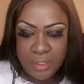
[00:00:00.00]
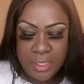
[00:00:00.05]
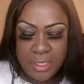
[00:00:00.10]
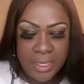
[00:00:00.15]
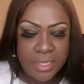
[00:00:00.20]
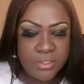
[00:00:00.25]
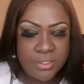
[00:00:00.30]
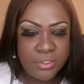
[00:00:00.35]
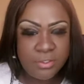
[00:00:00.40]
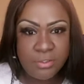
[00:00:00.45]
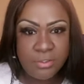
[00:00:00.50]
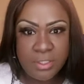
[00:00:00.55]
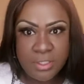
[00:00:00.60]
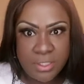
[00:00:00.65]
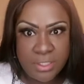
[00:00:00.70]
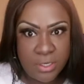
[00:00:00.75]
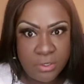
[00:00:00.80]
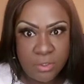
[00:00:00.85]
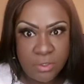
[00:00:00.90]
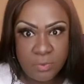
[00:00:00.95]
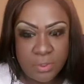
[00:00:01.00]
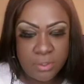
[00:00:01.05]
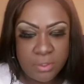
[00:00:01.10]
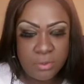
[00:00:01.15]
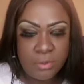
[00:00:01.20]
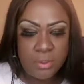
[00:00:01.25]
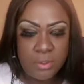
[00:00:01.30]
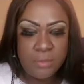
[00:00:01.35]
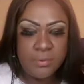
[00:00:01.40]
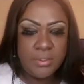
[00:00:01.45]
I generally tell you where to go
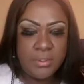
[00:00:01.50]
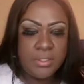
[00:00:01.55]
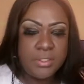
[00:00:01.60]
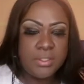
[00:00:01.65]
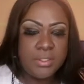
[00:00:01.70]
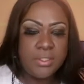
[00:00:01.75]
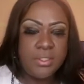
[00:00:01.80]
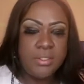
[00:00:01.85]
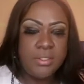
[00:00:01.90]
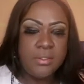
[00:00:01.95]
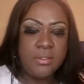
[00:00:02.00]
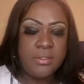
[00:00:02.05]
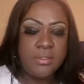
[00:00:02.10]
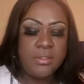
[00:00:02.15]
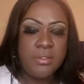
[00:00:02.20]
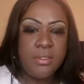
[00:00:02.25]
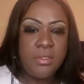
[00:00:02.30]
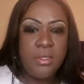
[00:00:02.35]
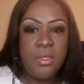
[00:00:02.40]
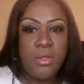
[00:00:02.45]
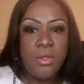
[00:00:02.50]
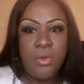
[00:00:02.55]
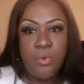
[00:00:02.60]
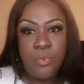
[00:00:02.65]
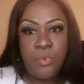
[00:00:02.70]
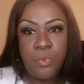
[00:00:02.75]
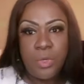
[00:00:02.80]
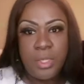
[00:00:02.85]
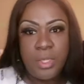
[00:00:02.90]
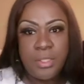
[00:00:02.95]
look for these things.
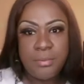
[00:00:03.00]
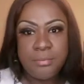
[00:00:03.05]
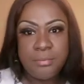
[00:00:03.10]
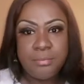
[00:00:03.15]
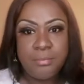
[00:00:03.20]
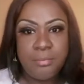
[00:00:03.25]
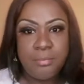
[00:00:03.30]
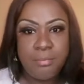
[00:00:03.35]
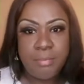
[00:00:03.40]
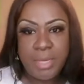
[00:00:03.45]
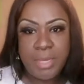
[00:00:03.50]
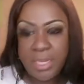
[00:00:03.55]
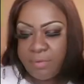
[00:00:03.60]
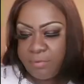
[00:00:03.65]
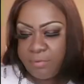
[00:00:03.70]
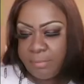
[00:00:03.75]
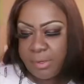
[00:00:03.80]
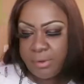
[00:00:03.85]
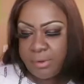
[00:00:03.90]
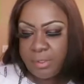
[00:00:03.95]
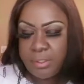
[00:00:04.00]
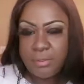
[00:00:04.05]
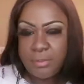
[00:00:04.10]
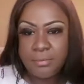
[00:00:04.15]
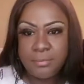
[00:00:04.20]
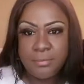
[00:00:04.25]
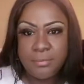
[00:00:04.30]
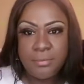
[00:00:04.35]
One, Bank of America.